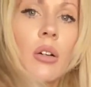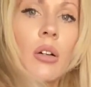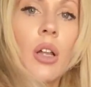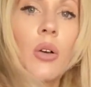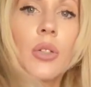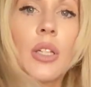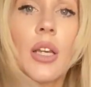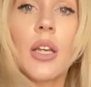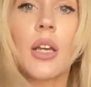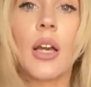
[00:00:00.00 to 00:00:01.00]

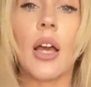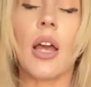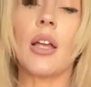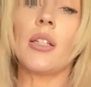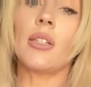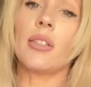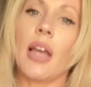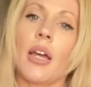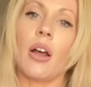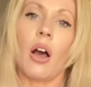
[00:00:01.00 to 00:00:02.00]
closing
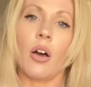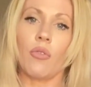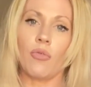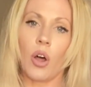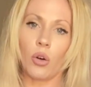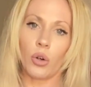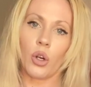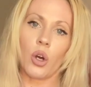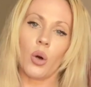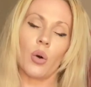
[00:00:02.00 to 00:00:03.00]
instead of
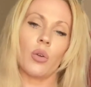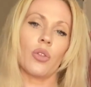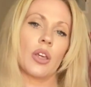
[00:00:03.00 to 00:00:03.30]
Velcro.